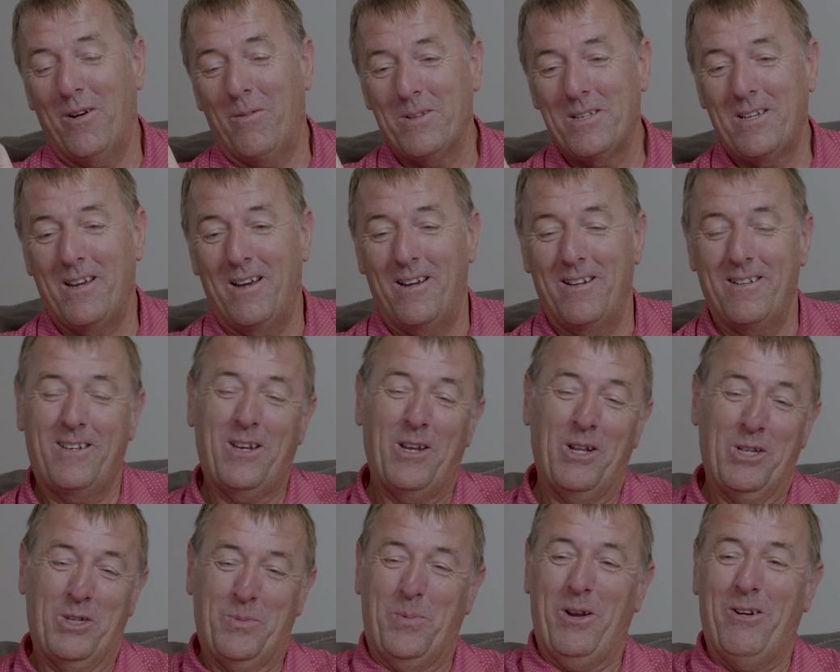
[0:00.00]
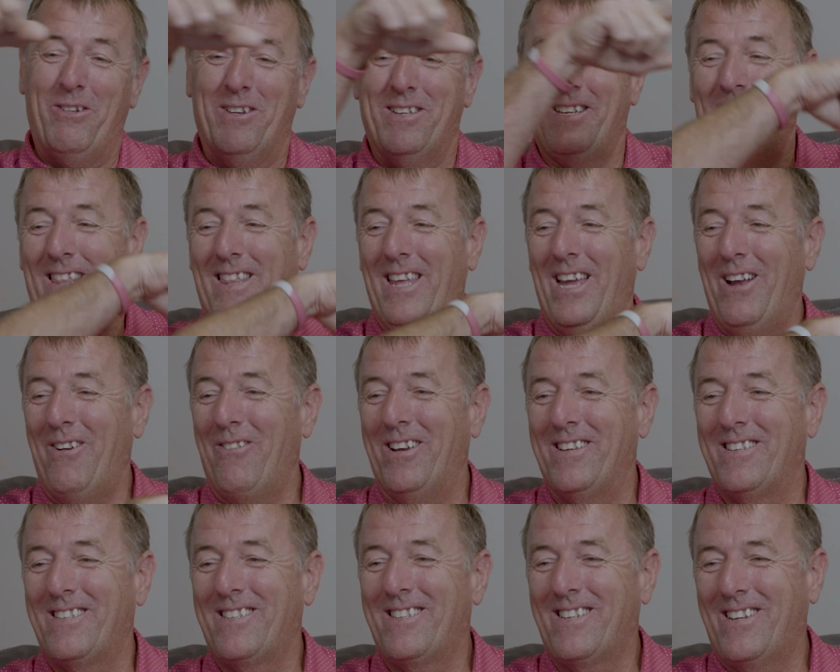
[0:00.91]
everyone was going, conspiracy
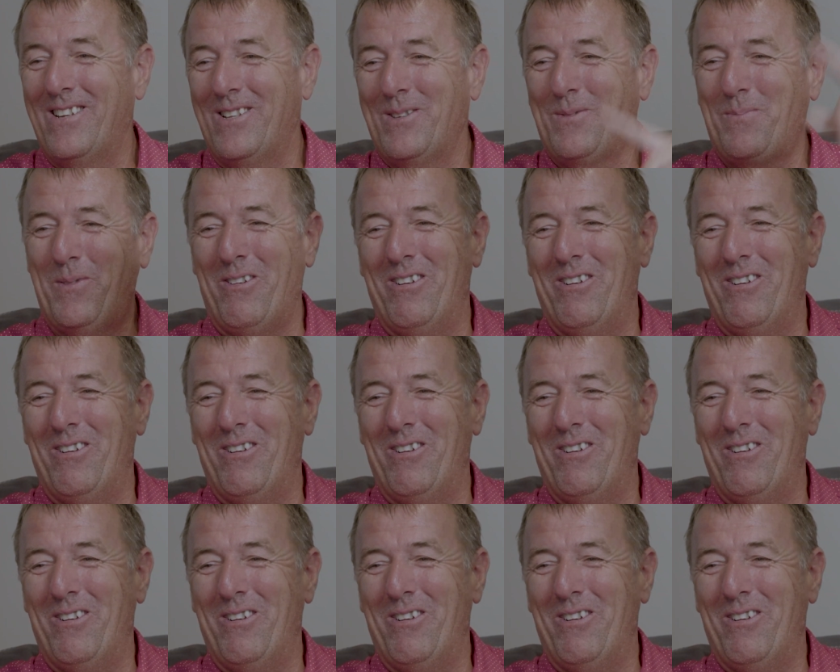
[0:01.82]
theorist.